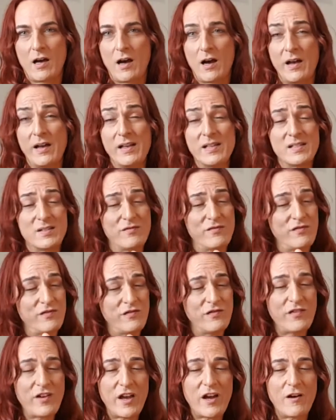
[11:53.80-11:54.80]
is
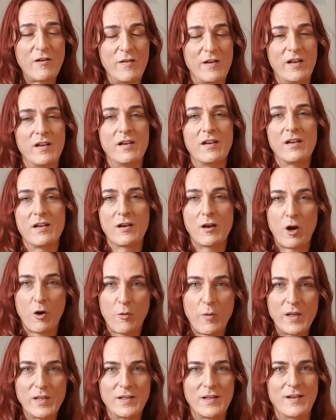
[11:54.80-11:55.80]
very
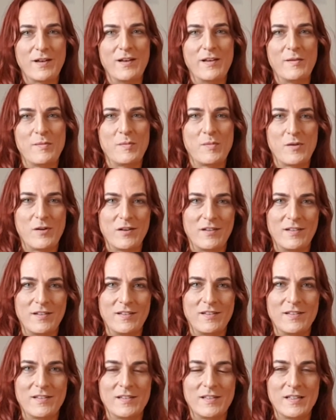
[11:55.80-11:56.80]
critically important.
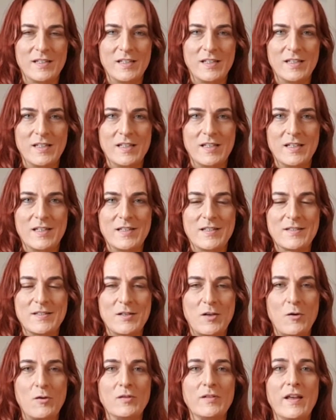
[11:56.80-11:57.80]

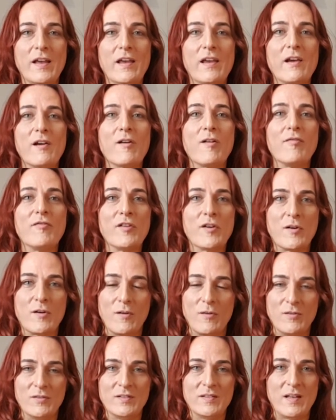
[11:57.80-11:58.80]
So take care of your
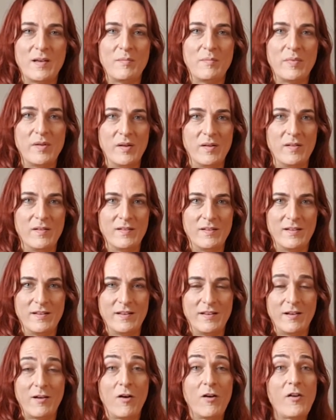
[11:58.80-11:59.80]
own temple
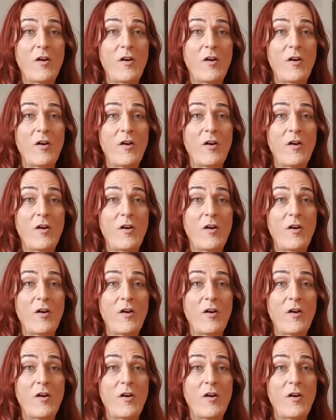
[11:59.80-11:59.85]
on